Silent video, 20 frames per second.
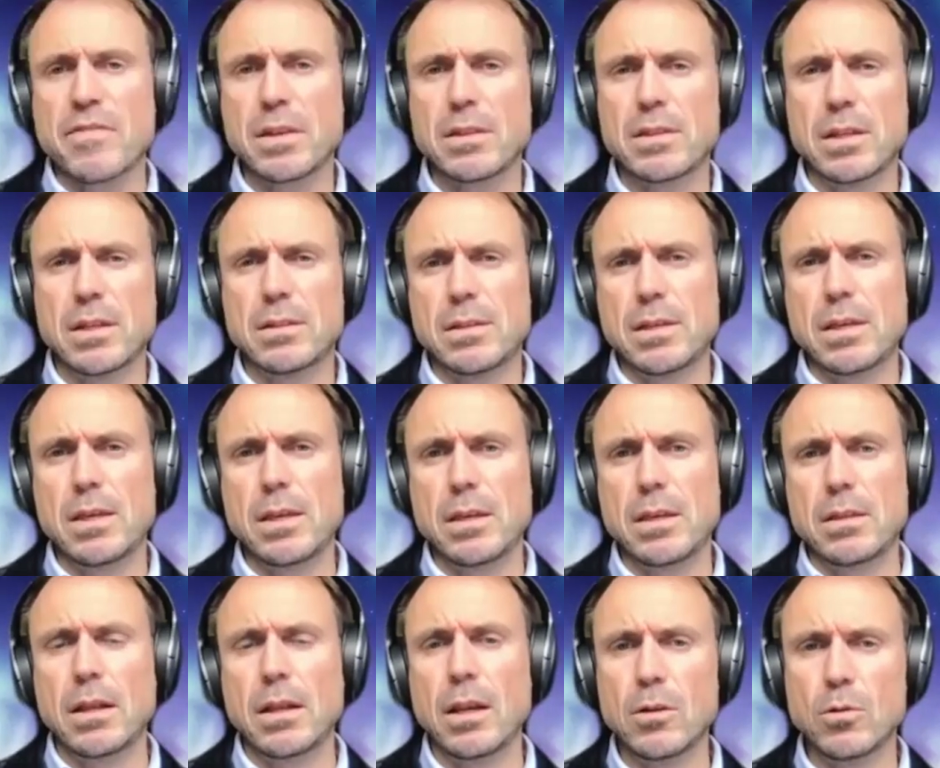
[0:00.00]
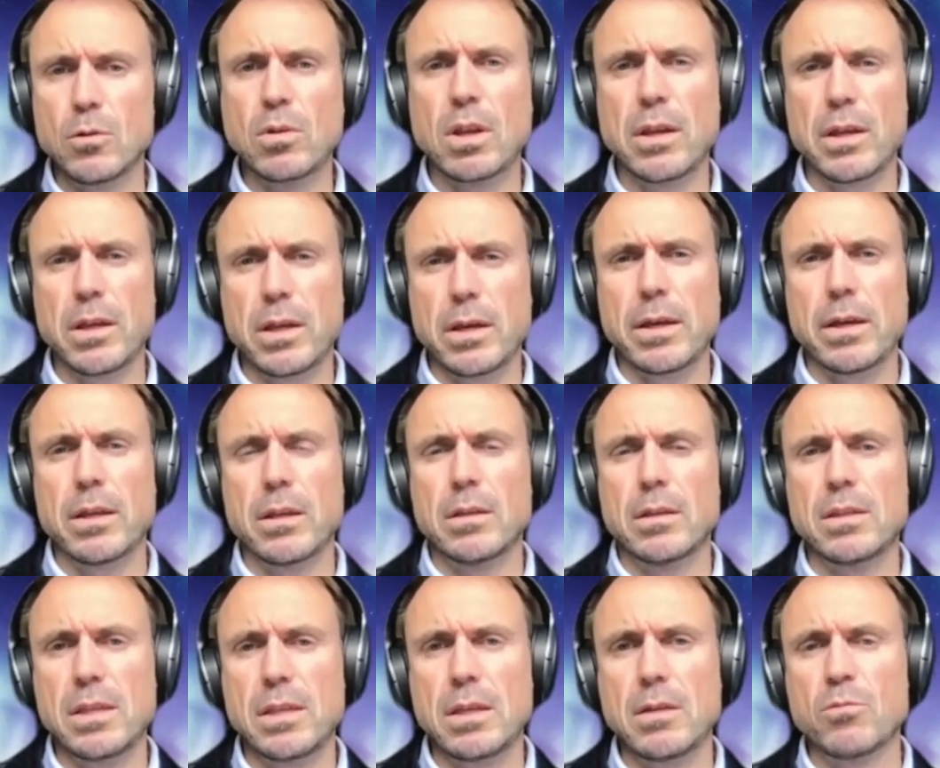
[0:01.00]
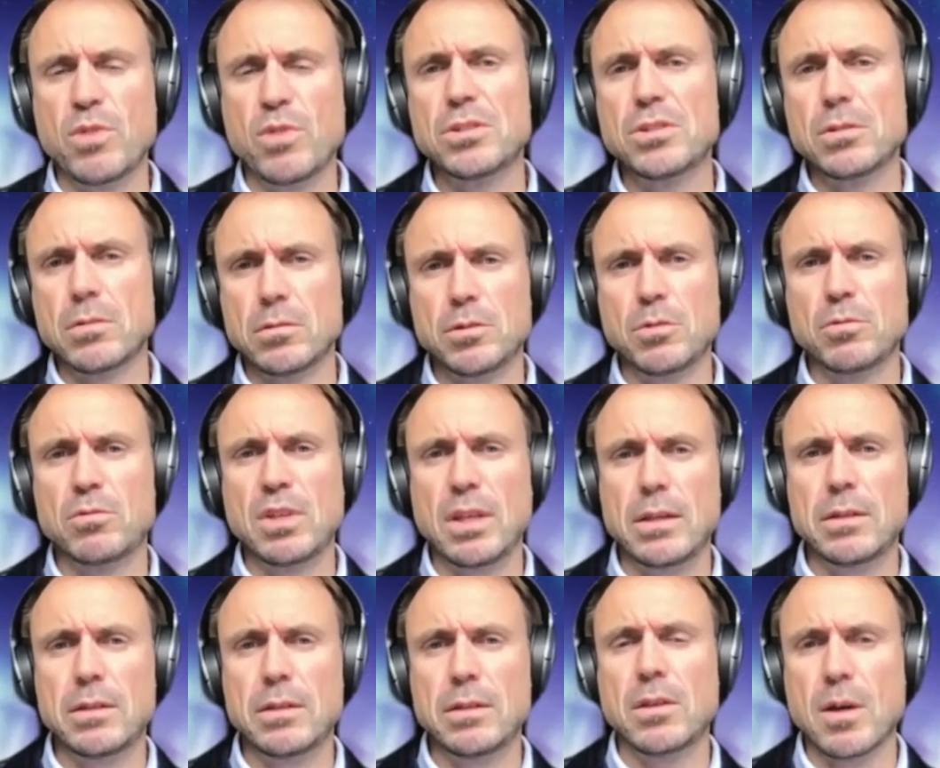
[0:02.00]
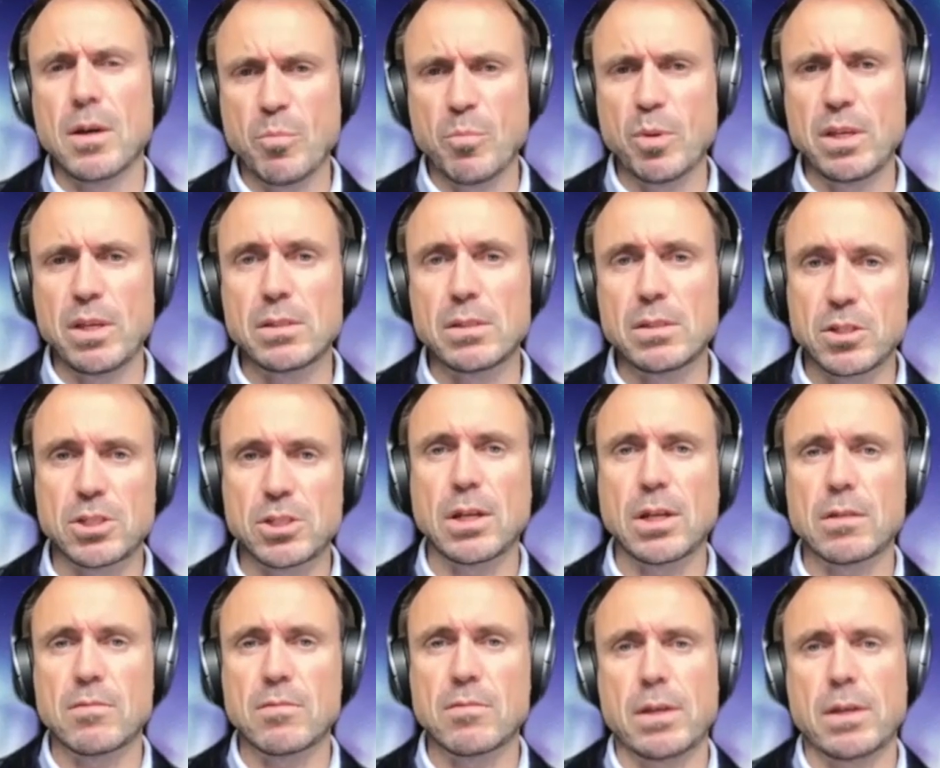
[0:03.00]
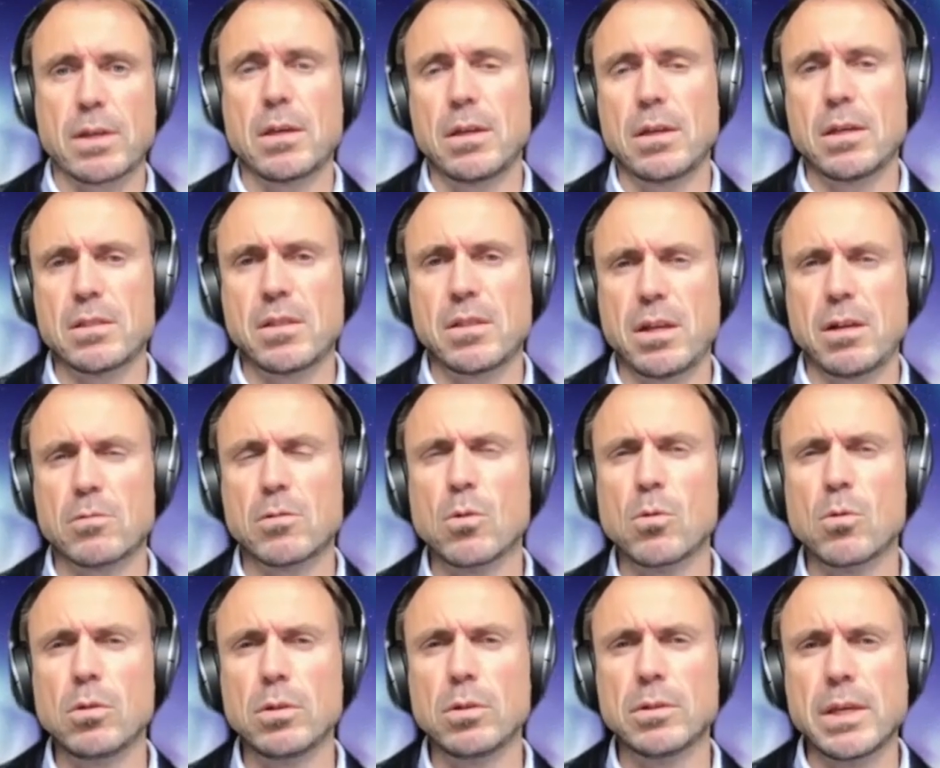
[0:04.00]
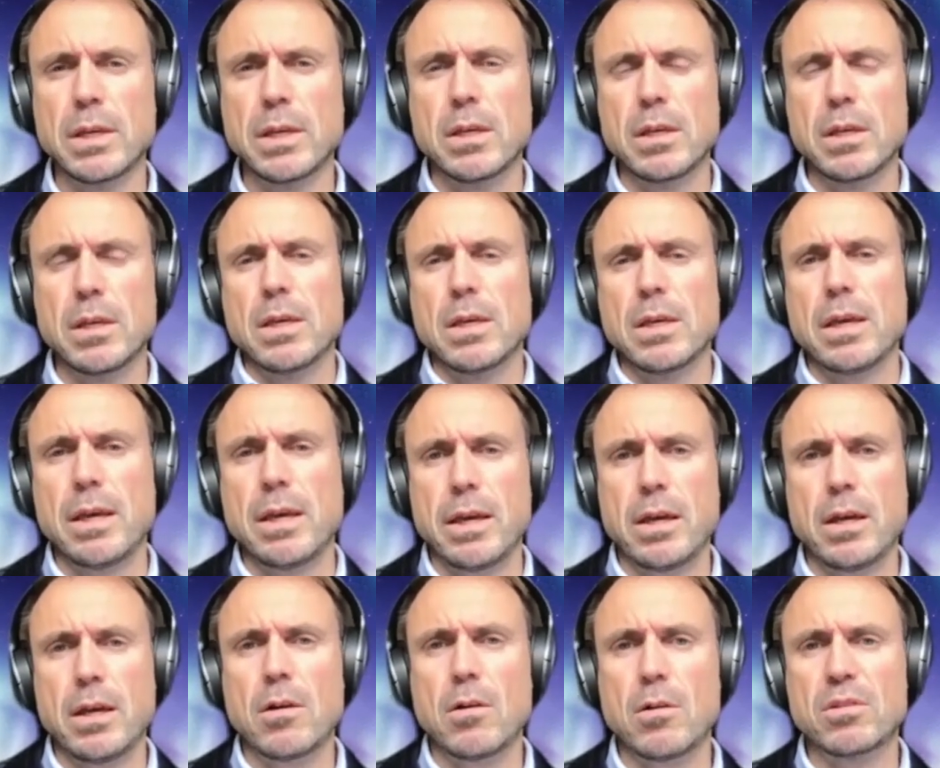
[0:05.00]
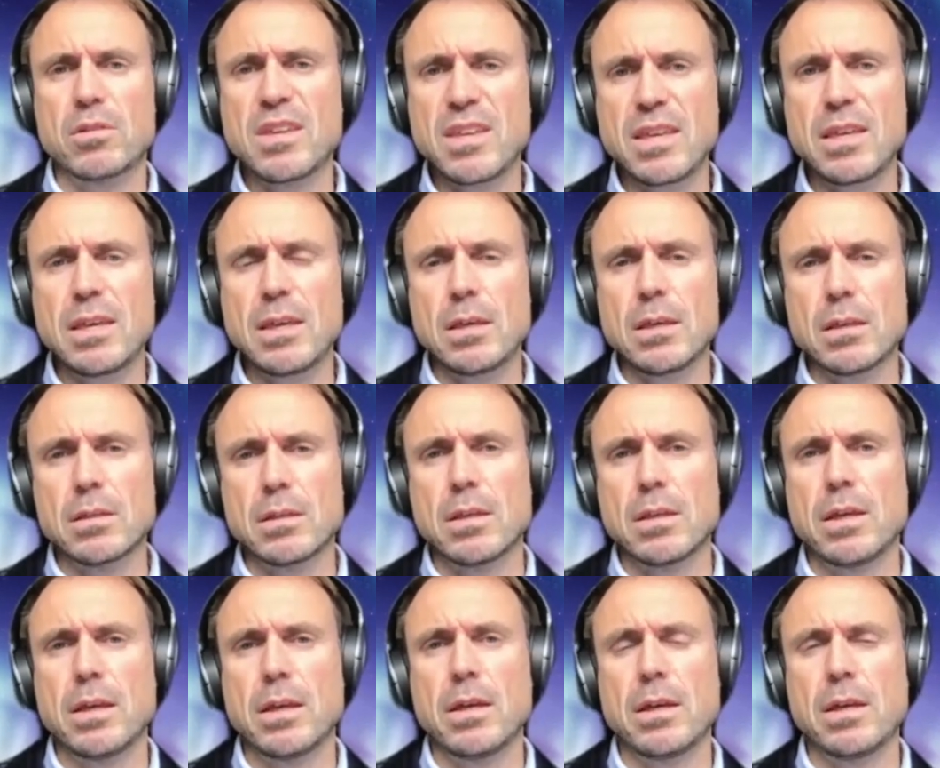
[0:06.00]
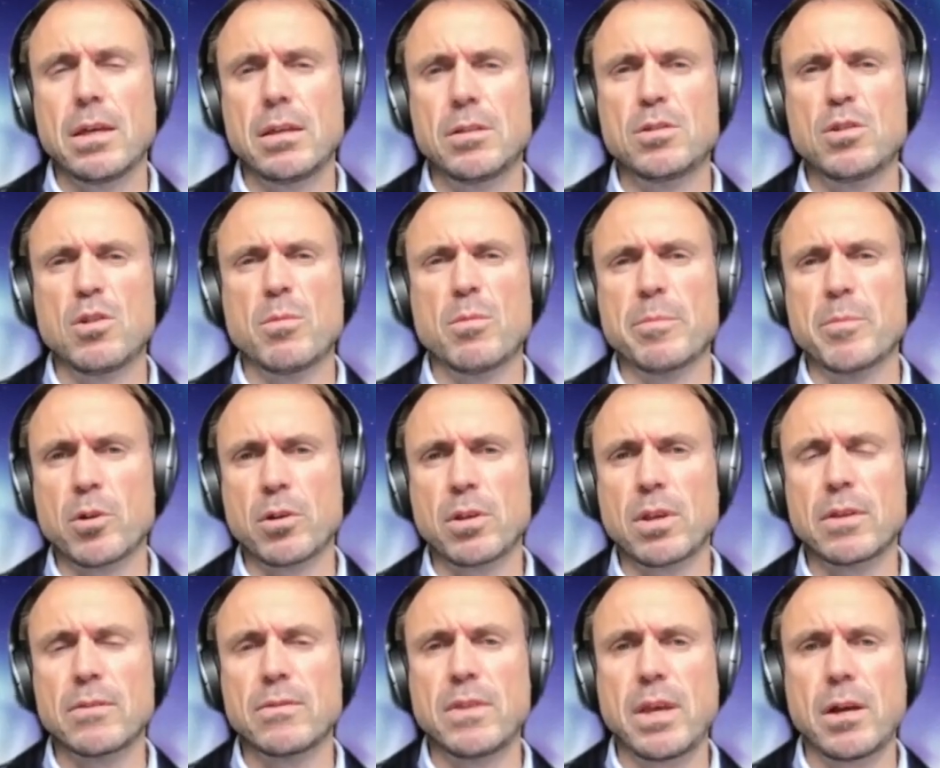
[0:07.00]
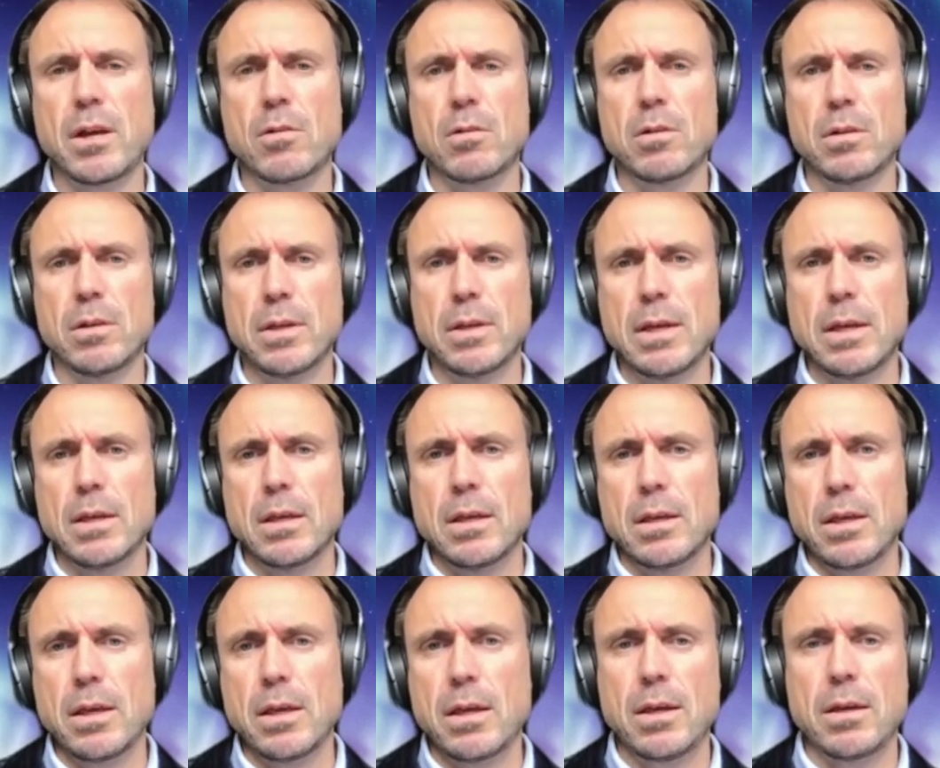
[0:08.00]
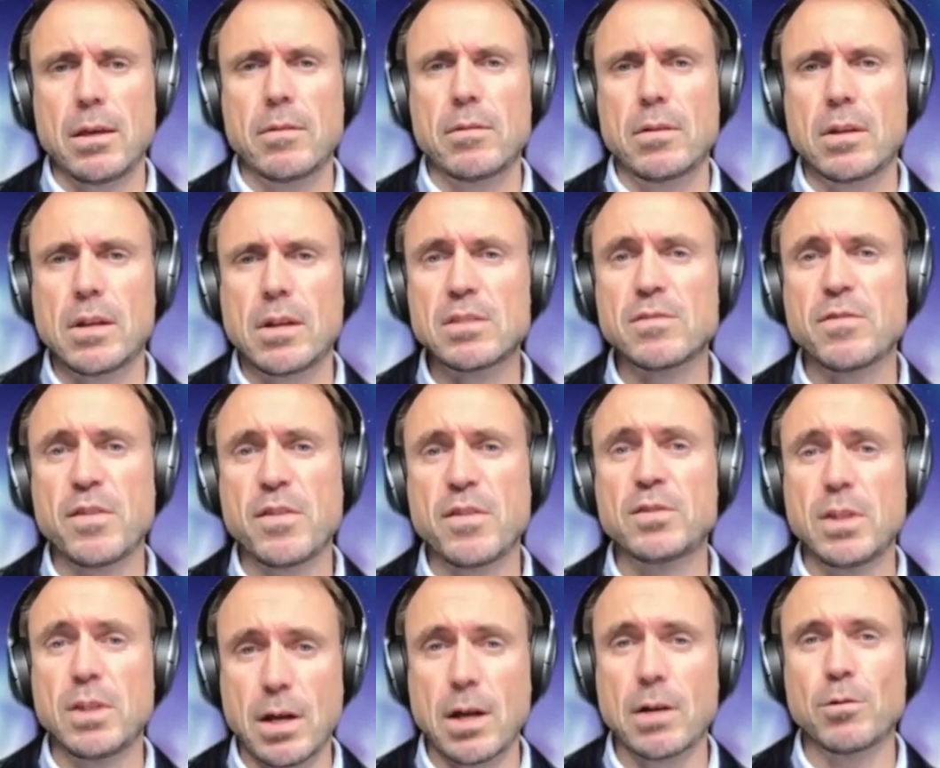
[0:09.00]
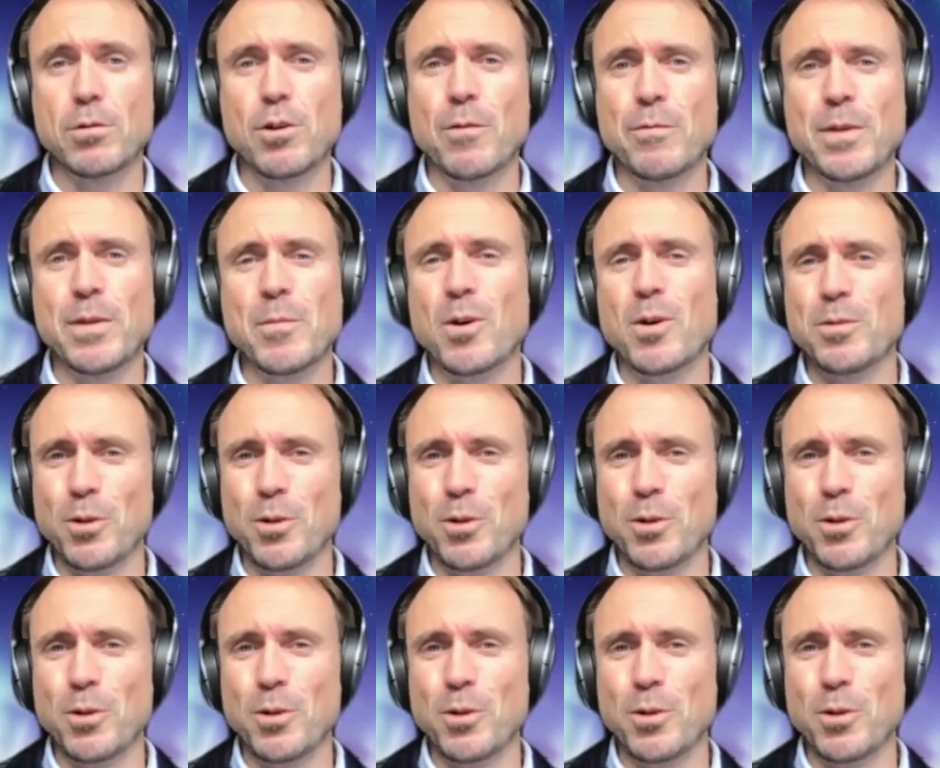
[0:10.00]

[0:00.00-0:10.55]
think that the local and the regional utility companies, the Stadtwerke as they are called, are key in the German market. They are at least 1,500 of them.